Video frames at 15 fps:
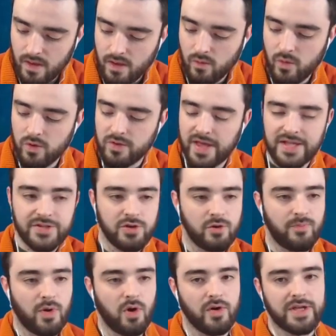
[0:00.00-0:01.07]
we'll get to a
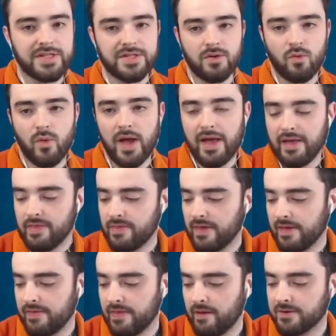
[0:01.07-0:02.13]
point where
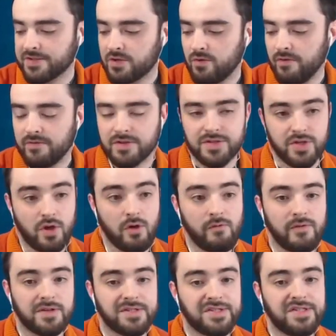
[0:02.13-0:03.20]
there is equivalent
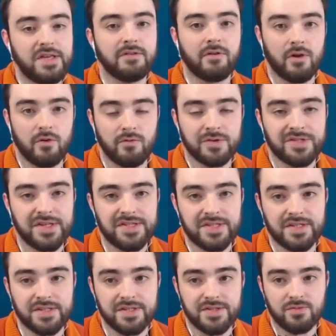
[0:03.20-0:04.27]
of 0
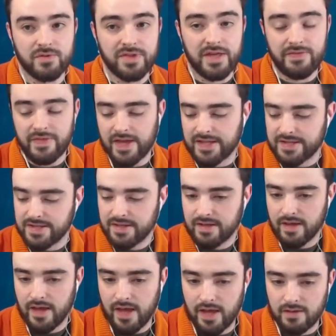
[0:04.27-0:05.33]
resistance within that
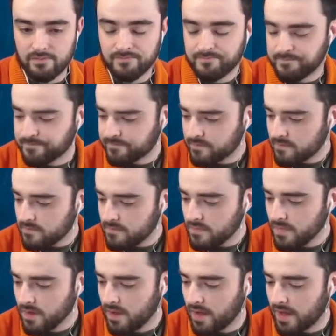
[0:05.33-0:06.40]

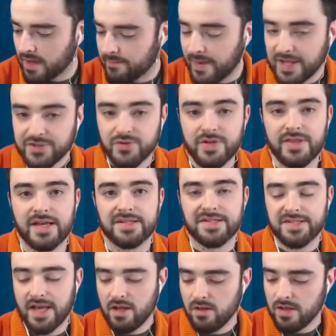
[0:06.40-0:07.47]
battery, that
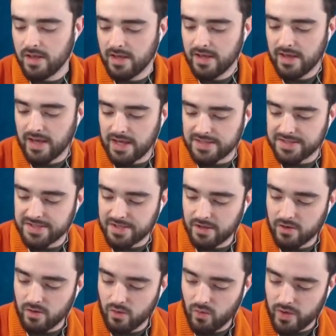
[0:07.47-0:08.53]
cell, and
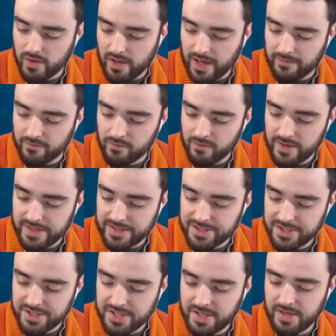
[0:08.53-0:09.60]
so we'll have
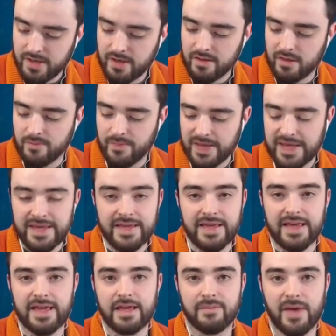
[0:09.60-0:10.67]
reached the peak
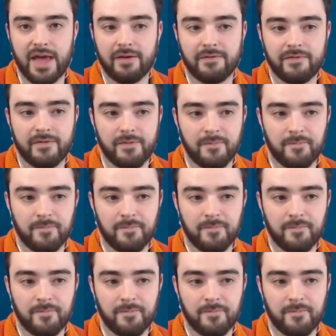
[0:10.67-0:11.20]
EMF.